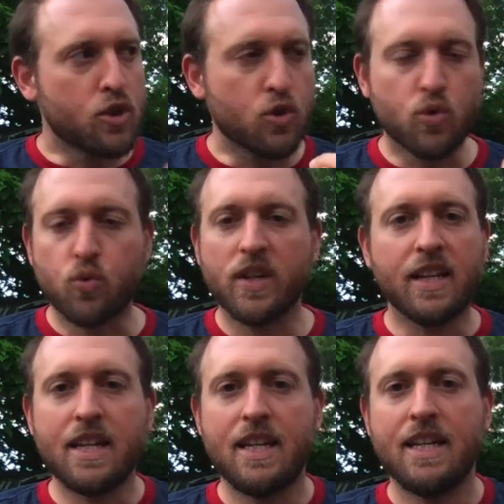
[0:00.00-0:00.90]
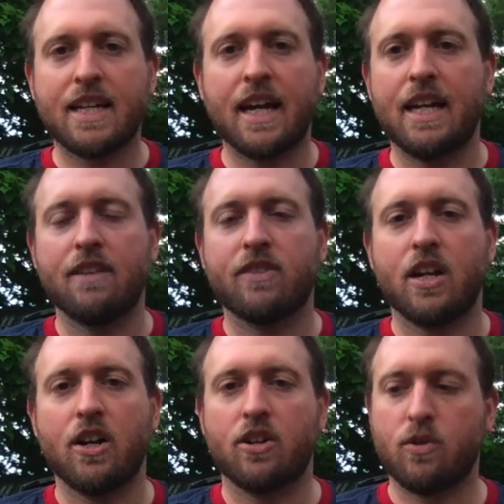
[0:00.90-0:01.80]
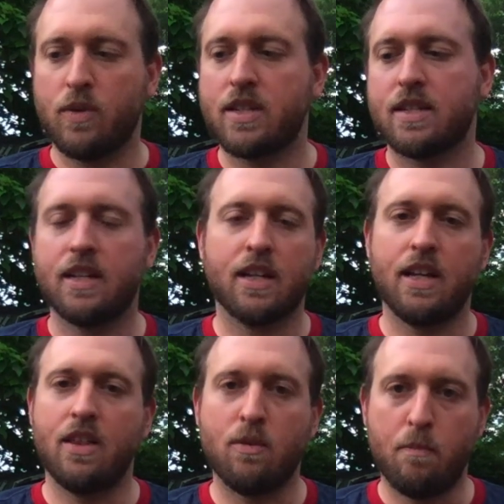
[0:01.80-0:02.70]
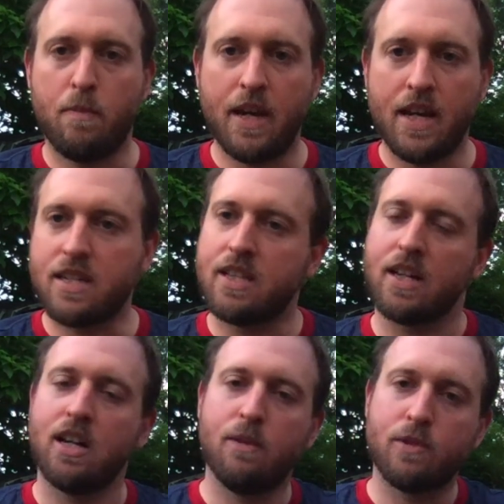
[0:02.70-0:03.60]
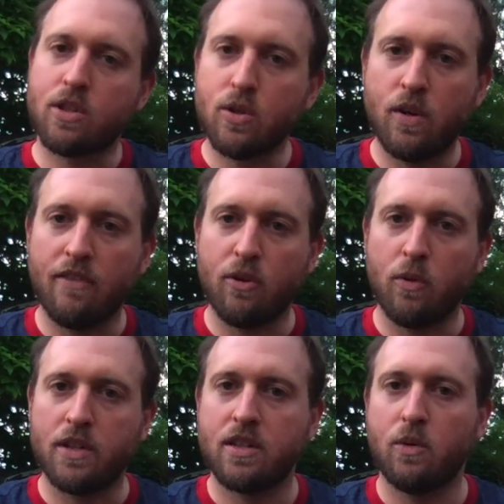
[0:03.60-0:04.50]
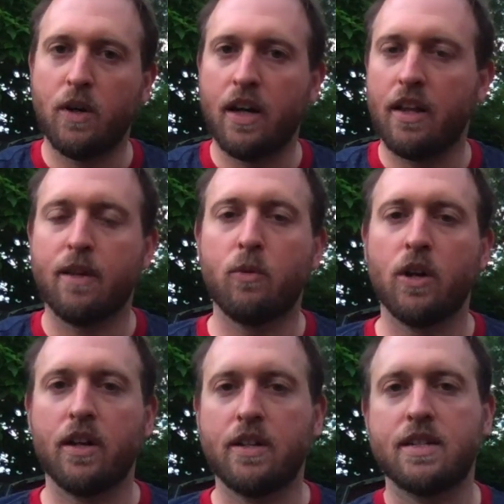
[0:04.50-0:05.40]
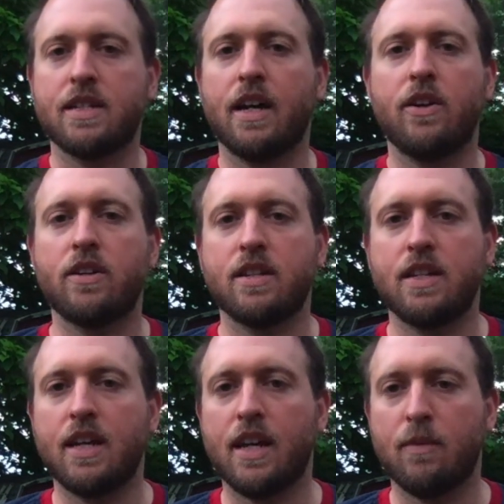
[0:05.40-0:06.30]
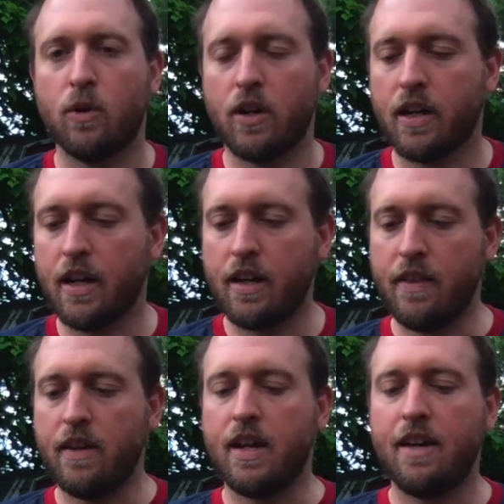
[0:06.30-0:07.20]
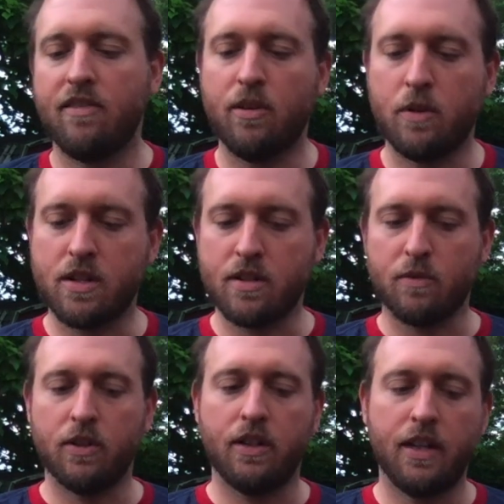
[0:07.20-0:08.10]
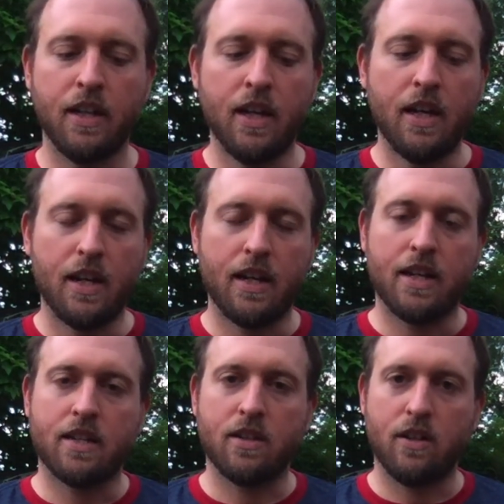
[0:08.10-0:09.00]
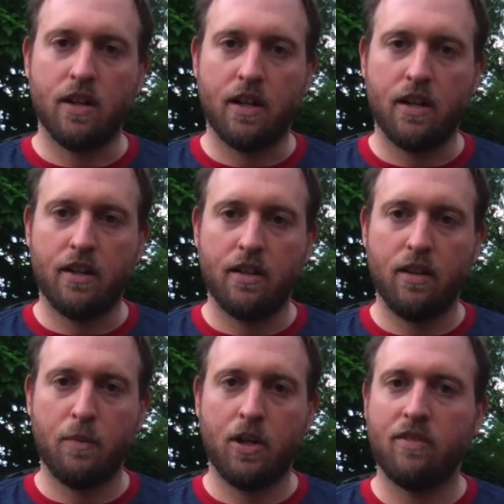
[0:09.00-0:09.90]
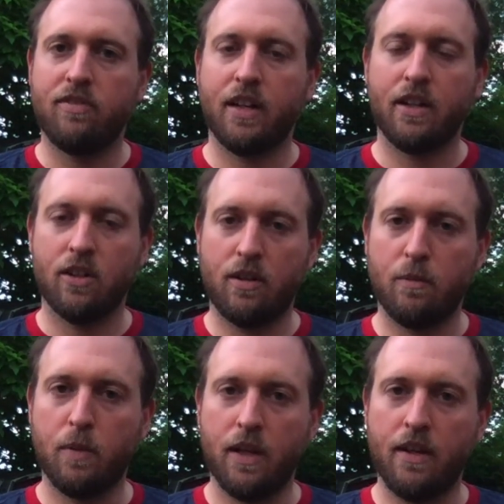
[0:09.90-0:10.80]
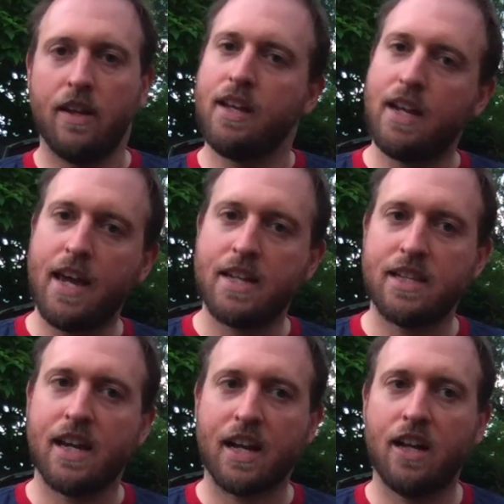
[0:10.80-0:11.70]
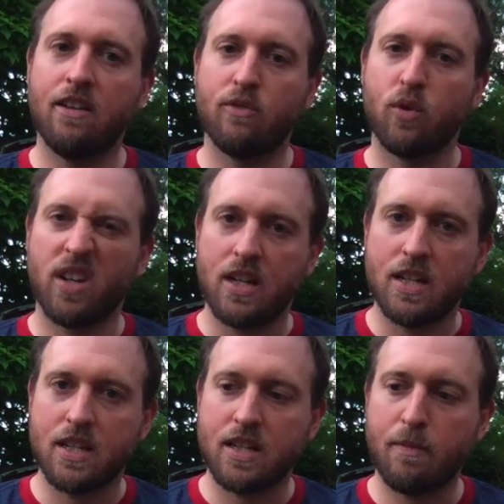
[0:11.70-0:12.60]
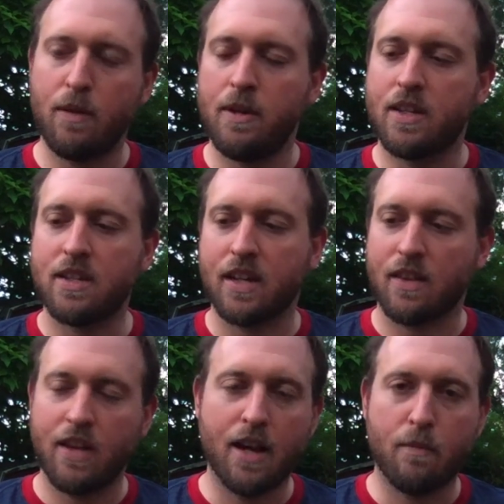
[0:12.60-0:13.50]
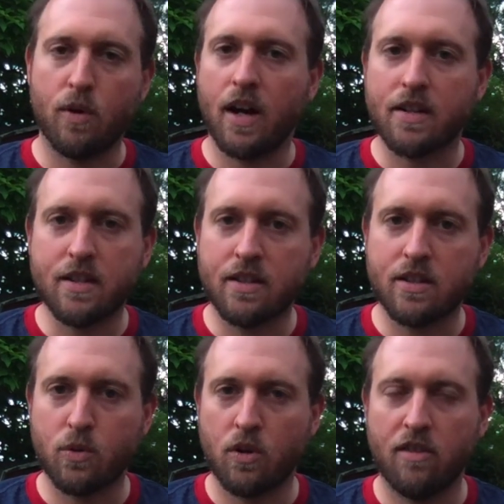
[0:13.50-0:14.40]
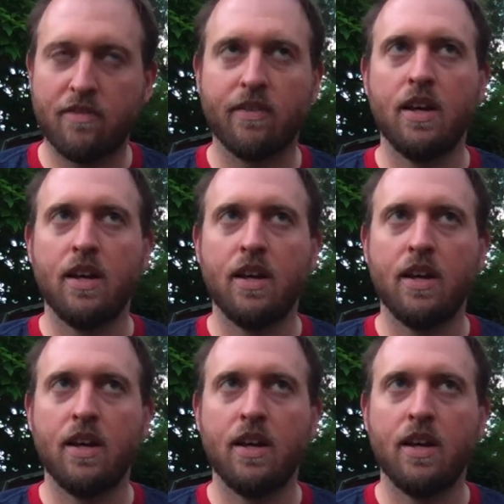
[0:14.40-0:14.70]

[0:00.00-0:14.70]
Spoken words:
gritty kind of characteristic in the base that comes through every once in a while. Like I'm wearing a designer today. I'm wearing in the navy, which is a really nice Le Male flanker, but it has that kind of grittiness, and maybe it's like the ambroxan sort of